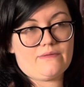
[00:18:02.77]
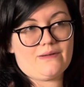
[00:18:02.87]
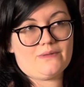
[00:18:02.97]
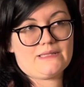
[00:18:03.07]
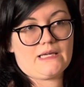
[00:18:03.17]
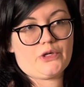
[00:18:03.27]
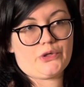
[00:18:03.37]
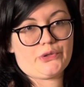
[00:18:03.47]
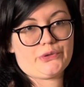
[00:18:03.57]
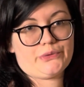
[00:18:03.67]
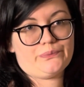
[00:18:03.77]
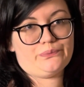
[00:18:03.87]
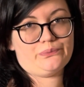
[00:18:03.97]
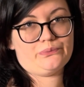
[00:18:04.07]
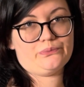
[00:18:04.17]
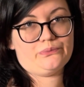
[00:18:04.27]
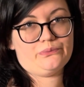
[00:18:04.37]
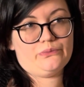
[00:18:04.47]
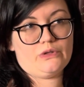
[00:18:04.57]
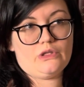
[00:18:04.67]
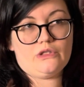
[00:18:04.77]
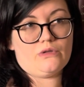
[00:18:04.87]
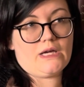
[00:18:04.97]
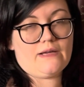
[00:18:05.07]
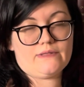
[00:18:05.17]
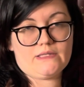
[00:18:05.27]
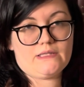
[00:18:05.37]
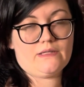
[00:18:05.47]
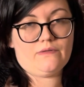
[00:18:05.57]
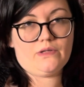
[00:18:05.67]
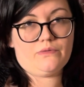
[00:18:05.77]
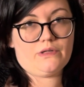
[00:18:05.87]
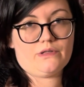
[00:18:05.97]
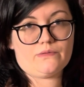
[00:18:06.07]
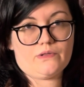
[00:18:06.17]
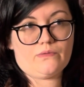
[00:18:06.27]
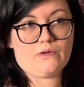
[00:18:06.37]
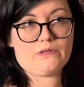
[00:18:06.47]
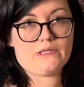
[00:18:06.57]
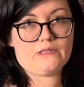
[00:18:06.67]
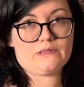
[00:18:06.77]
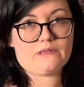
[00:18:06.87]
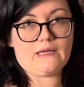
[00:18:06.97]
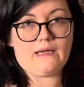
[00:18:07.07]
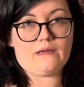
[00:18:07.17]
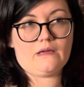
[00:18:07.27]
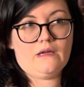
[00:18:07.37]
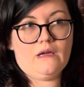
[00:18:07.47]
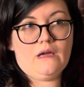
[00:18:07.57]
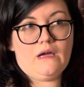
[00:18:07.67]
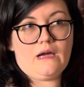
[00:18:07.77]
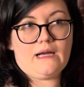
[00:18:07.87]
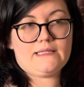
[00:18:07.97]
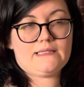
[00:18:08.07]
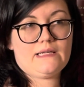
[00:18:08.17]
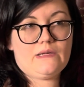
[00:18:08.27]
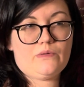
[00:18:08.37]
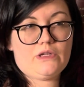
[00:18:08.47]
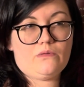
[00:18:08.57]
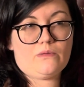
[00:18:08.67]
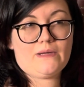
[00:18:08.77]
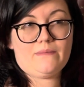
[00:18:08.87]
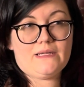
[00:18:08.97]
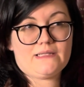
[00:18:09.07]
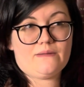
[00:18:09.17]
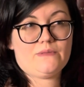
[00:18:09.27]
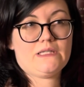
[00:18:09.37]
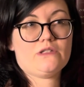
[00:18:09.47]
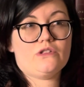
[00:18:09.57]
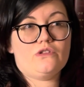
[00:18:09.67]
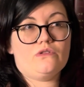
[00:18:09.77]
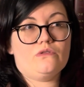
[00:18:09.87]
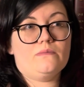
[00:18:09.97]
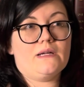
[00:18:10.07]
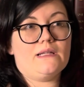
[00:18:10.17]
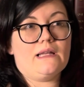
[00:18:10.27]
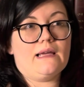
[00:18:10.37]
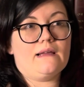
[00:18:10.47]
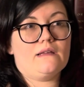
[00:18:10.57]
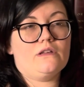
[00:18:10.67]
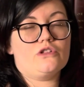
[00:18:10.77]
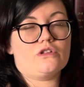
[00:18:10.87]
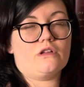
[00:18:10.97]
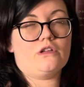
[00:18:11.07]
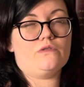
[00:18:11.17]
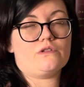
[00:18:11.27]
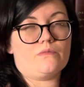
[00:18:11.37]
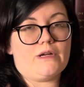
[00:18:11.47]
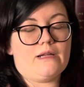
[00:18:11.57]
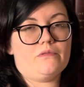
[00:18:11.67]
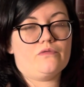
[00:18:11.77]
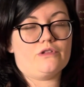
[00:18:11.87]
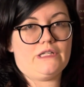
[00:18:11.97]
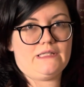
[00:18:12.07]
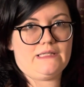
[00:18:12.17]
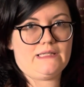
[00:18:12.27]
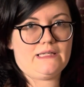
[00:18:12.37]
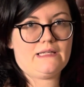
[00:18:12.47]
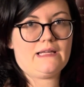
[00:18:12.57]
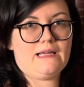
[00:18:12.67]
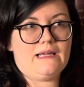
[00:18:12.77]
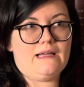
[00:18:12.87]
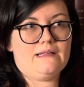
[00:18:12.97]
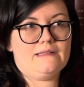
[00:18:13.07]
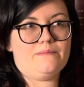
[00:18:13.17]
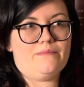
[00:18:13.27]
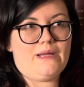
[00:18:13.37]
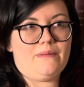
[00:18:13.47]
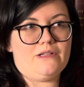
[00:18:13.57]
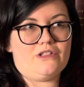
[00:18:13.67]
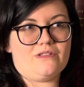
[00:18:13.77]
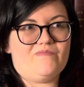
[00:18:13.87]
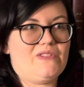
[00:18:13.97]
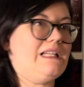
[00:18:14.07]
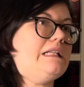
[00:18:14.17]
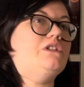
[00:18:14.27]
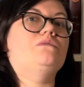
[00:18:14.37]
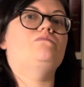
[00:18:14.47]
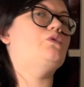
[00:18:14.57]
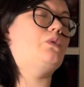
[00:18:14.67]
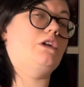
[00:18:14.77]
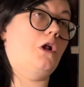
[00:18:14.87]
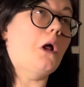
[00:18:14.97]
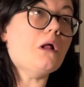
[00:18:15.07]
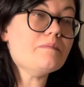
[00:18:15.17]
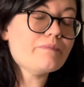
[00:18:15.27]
that was like, girl, did you not have sensitivity readers when you wrote this? Like, I see what you were maybe attempting to do, but like, you should have used your brain before you did it, and maybe just didn't do it at all.